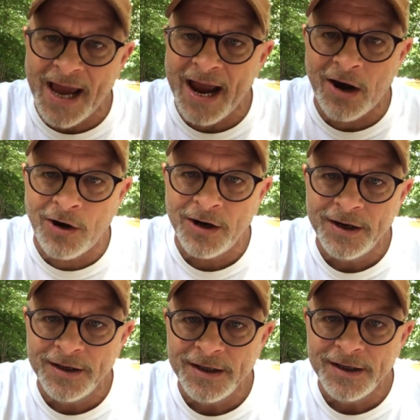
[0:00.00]
air,
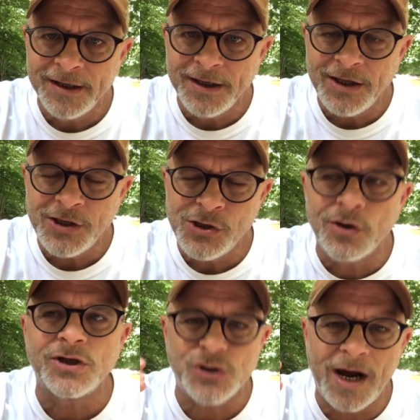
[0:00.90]

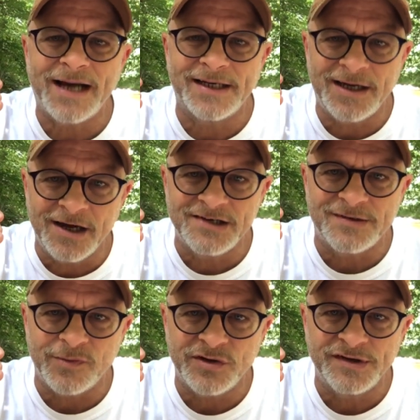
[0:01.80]
you're attracting
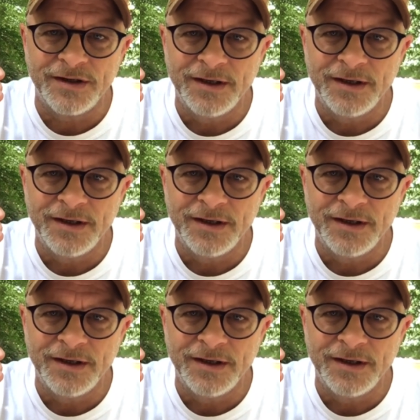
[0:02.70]
customers.